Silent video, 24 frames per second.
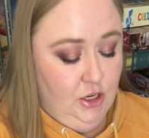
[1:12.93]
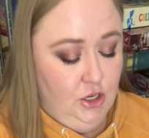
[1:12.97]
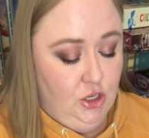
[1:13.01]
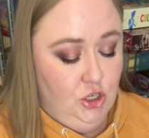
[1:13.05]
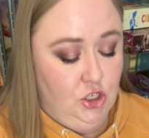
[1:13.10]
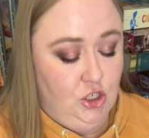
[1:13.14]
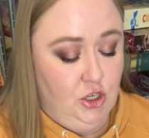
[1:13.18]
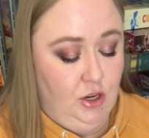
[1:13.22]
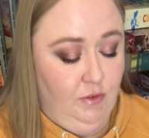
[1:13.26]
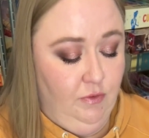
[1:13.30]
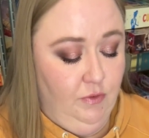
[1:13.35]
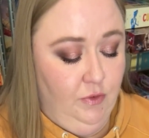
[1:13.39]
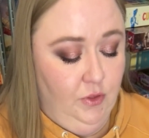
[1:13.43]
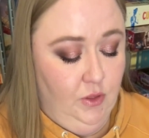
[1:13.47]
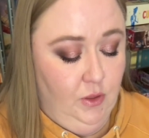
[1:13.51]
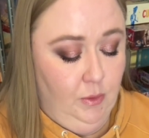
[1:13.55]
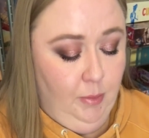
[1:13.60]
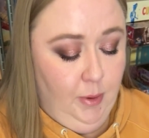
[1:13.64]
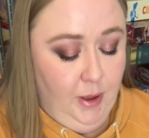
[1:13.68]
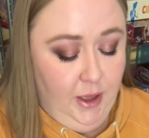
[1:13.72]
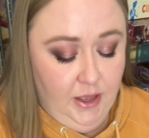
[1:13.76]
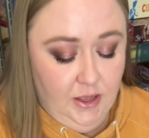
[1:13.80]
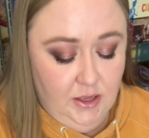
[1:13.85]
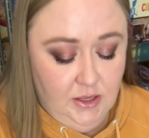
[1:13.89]
Shuffle the
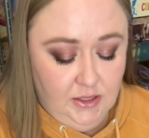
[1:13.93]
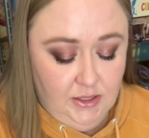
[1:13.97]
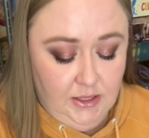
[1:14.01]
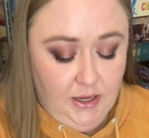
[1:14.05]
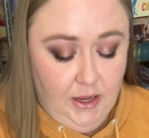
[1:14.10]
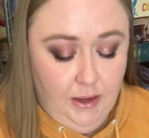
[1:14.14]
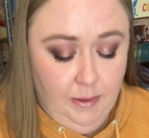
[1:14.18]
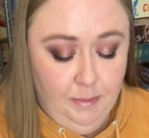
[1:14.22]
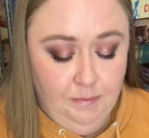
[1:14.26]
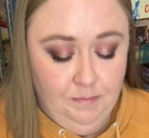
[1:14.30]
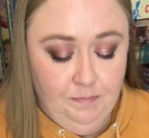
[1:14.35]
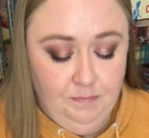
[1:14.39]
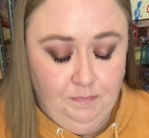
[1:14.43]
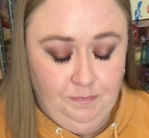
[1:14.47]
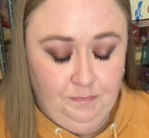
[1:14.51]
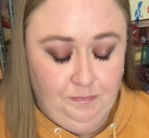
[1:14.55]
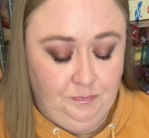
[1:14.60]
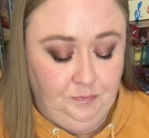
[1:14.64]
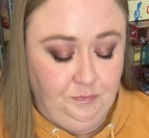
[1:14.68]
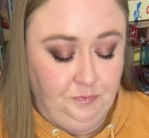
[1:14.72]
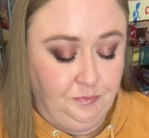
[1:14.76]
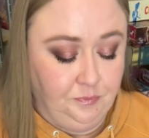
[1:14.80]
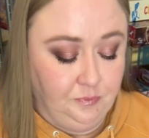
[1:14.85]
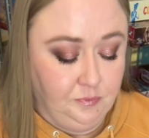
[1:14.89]
piles up
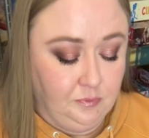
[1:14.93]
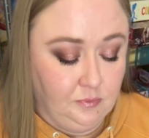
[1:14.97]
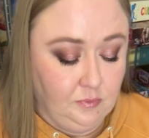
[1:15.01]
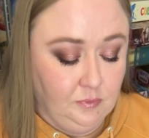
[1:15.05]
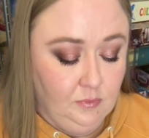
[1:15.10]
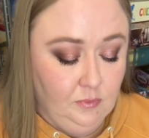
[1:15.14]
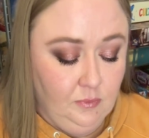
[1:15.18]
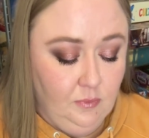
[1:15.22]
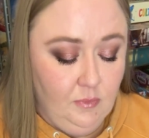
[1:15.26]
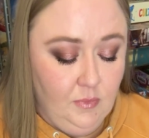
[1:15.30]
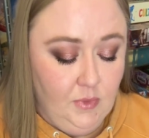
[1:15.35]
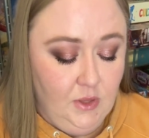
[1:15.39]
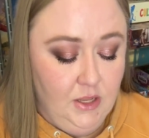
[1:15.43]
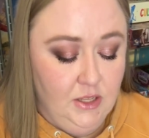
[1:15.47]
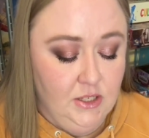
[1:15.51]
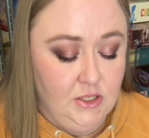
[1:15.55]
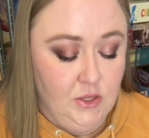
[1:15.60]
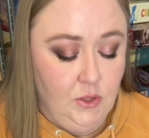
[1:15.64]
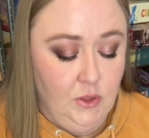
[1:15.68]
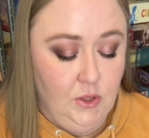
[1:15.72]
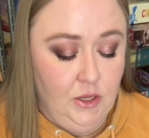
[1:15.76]
so